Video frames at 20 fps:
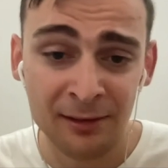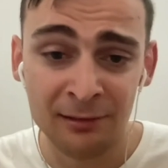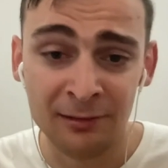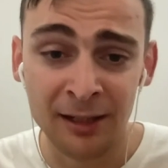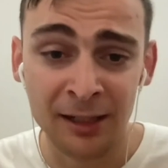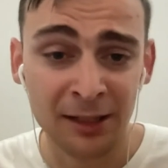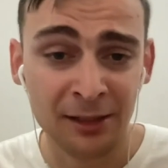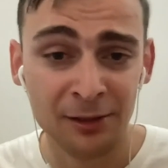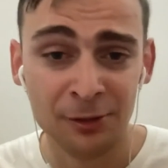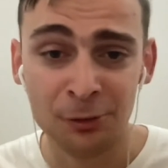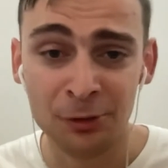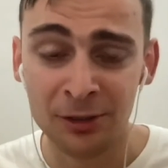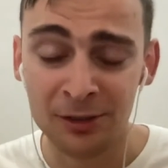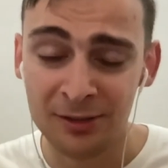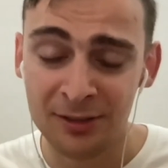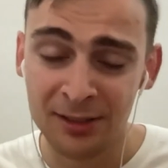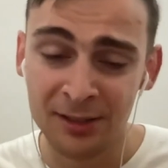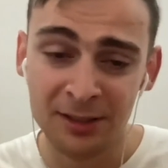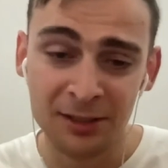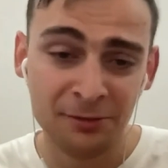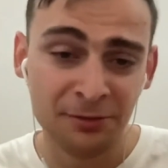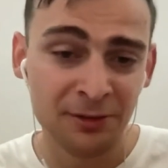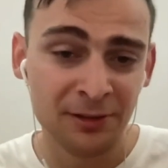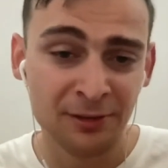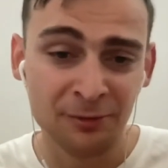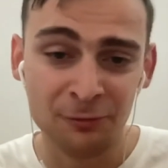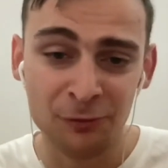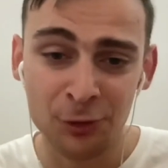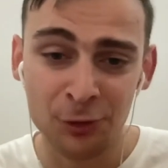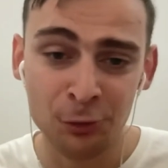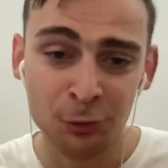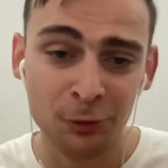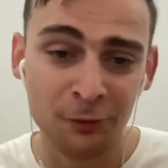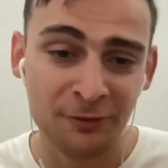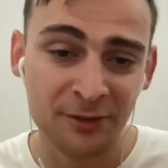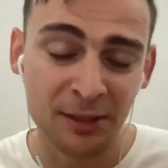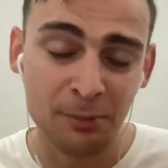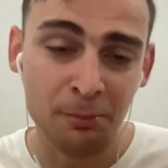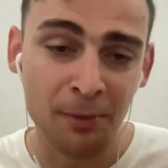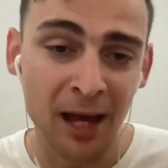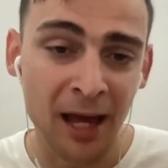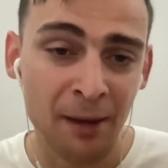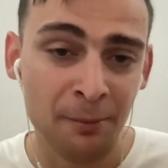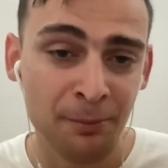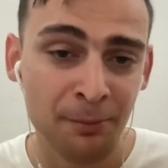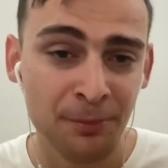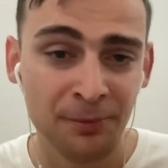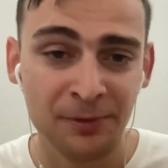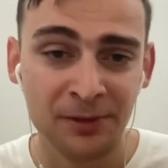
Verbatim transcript: Like you can see different view of the map,